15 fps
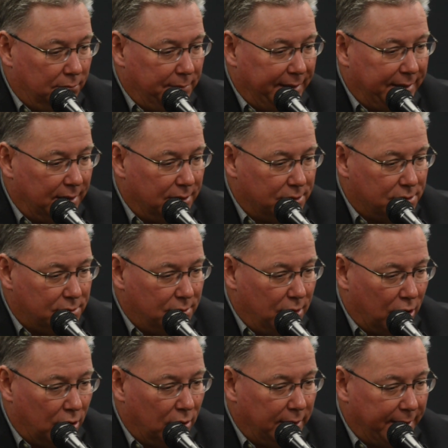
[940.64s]
Because
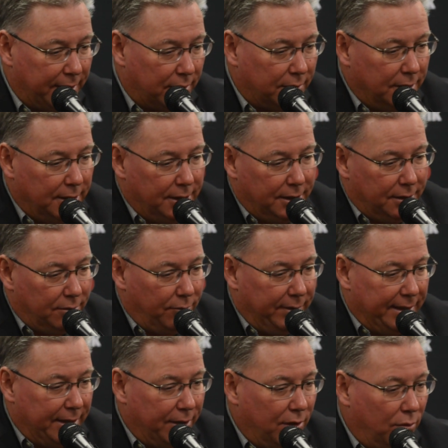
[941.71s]
earlier
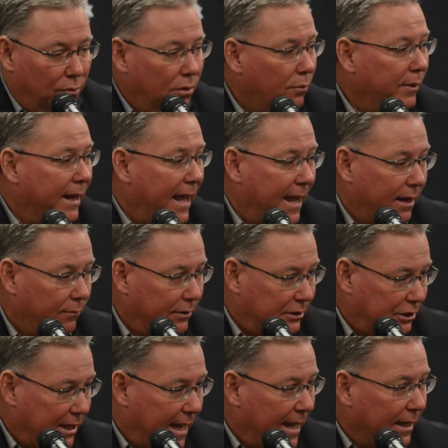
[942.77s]
we didn't know what we had with
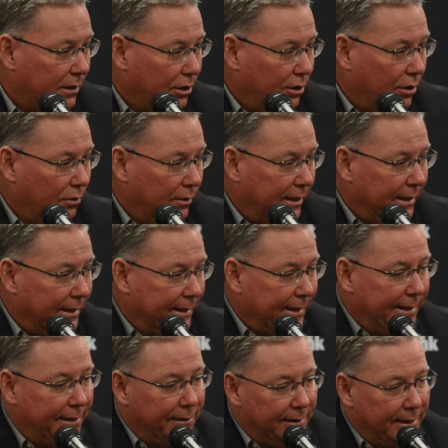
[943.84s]
Jack, you know, an inning
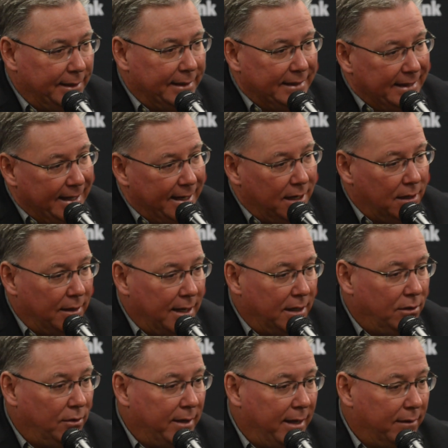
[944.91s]
here, an inning there.
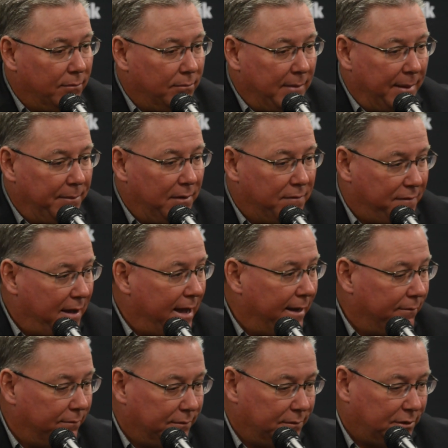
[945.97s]
Now you got maybe
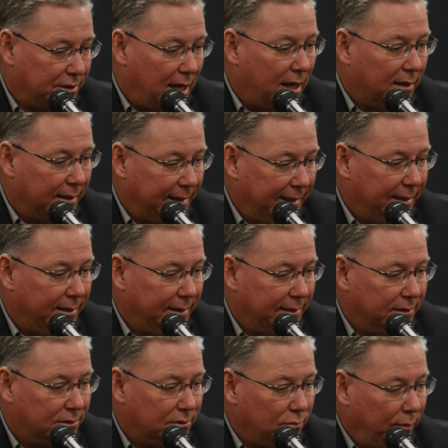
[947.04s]
five solid
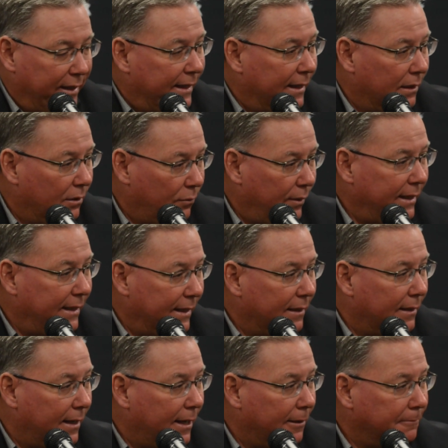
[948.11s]
innings week in to week
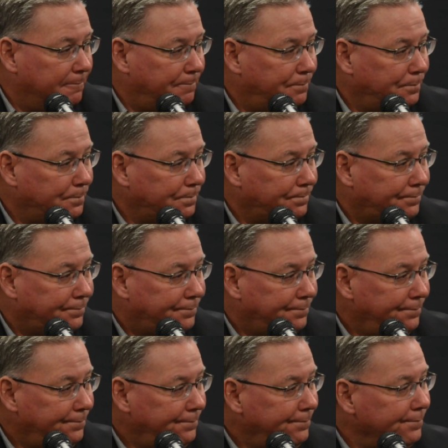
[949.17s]
in
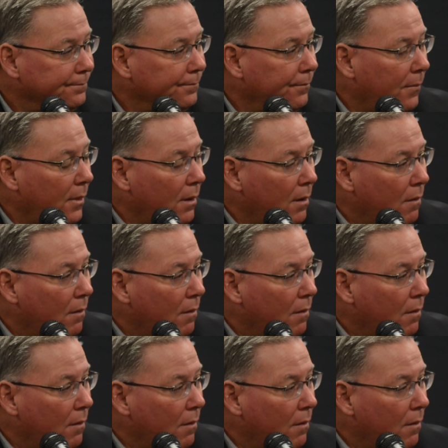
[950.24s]
now.